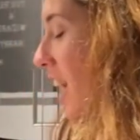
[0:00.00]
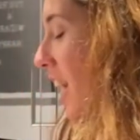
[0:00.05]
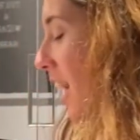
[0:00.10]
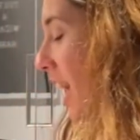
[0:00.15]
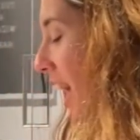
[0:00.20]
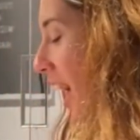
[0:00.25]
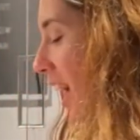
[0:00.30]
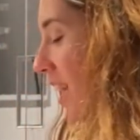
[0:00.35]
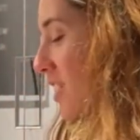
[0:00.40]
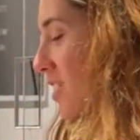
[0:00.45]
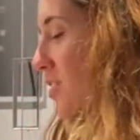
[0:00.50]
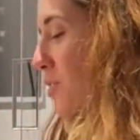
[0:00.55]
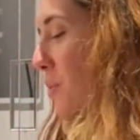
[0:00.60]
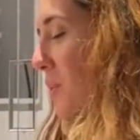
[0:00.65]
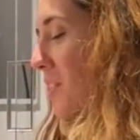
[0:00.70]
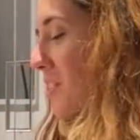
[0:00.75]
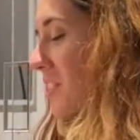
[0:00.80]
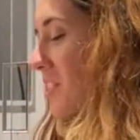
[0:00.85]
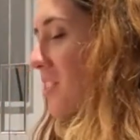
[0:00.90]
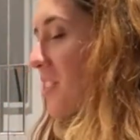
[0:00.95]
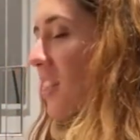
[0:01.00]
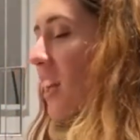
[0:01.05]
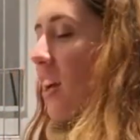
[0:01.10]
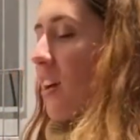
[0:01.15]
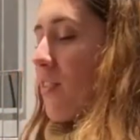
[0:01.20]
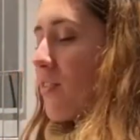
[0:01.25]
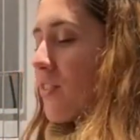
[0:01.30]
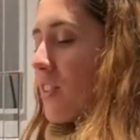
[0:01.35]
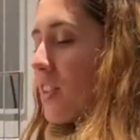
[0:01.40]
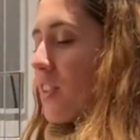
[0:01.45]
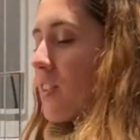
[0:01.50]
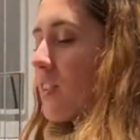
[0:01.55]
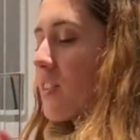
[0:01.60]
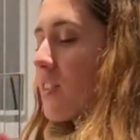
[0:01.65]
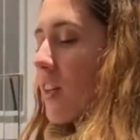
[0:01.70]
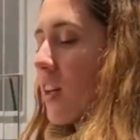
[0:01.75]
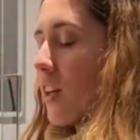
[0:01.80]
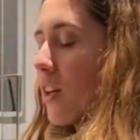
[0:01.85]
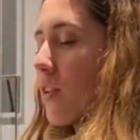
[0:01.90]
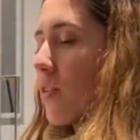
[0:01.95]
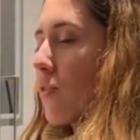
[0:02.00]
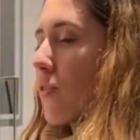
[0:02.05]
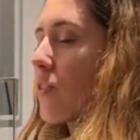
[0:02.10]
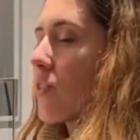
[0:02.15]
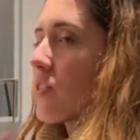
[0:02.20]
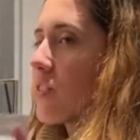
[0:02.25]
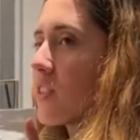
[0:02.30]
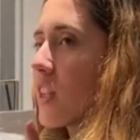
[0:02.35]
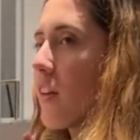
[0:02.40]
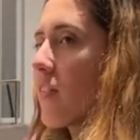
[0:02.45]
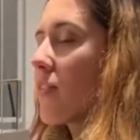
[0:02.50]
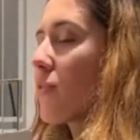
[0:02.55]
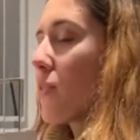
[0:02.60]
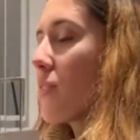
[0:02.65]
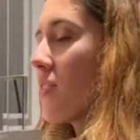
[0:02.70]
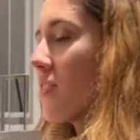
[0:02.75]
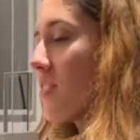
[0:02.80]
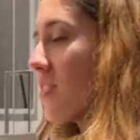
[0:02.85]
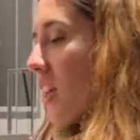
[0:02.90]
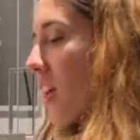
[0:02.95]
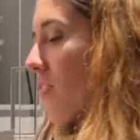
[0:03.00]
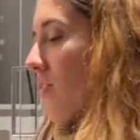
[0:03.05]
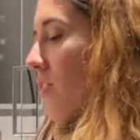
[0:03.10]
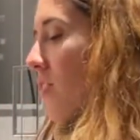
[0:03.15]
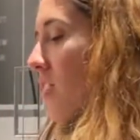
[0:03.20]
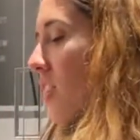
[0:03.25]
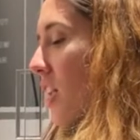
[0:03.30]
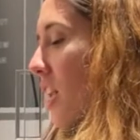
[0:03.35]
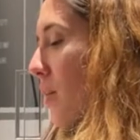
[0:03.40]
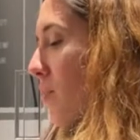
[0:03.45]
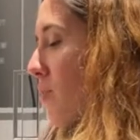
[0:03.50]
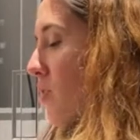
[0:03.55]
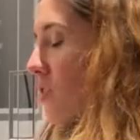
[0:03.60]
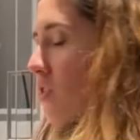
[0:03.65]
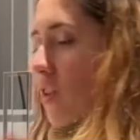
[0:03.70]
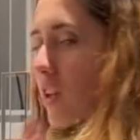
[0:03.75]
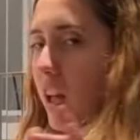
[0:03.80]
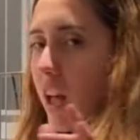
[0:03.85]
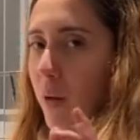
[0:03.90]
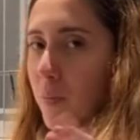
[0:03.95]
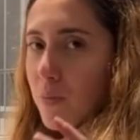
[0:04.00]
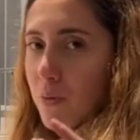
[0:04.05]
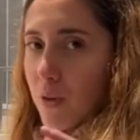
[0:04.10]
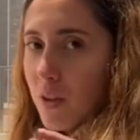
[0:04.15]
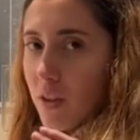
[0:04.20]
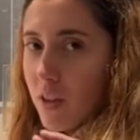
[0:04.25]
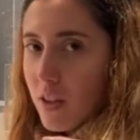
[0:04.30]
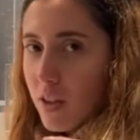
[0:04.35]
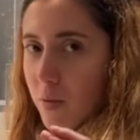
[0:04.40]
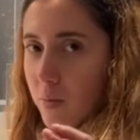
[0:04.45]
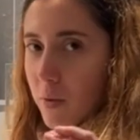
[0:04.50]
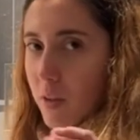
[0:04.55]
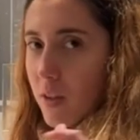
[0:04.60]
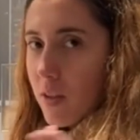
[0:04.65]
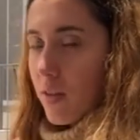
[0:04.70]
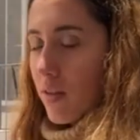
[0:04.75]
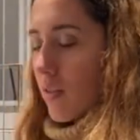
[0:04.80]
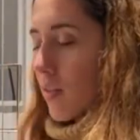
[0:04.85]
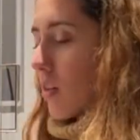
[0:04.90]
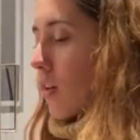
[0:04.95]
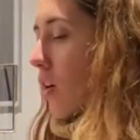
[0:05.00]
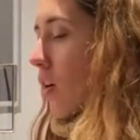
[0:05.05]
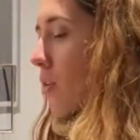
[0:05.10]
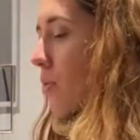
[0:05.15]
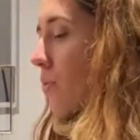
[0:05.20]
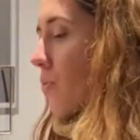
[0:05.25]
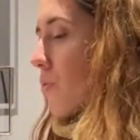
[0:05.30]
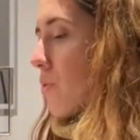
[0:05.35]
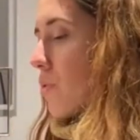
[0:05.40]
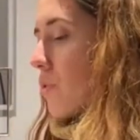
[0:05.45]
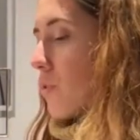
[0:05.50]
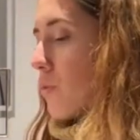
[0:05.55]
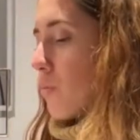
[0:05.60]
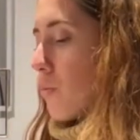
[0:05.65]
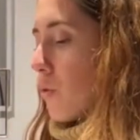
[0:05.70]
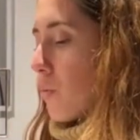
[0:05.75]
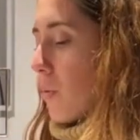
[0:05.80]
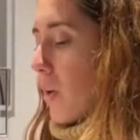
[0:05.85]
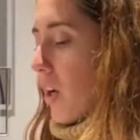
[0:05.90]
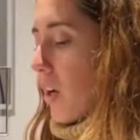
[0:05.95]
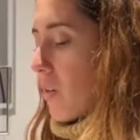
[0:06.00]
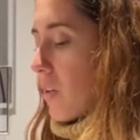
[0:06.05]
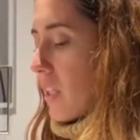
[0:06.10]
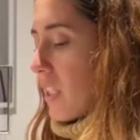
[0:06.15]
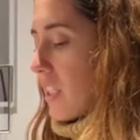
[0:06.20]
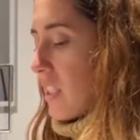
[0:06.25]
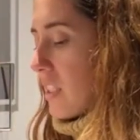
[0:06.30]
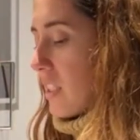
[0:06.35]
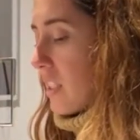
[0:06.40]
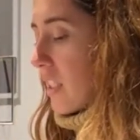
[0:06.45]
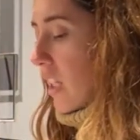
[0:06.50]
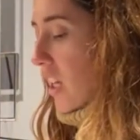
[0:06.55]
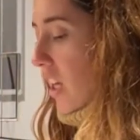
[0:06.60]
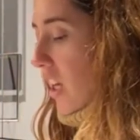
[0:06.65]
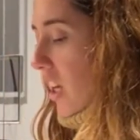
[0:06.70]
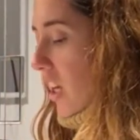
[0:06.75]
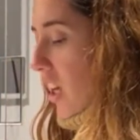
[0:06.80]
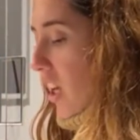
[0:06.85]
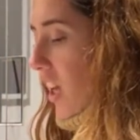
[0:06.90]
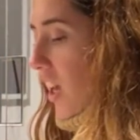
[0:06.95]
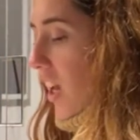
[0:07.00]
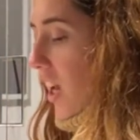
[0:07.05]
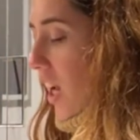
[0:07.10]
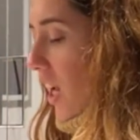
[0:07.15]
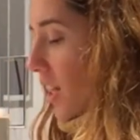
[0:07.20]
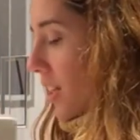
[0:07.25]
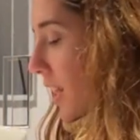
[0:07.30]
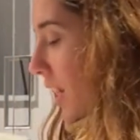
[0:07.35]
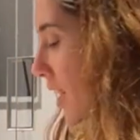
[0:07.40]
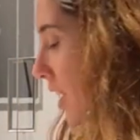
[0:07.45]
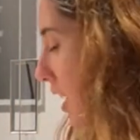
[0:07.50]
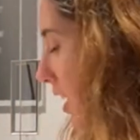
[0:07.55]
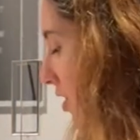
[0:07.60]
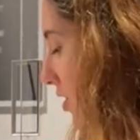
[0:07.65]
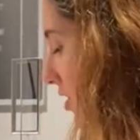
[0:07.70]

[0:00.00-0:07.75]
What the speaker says: has 27. So 37. Then I'm just gonna put a little bit of blueberries, and I can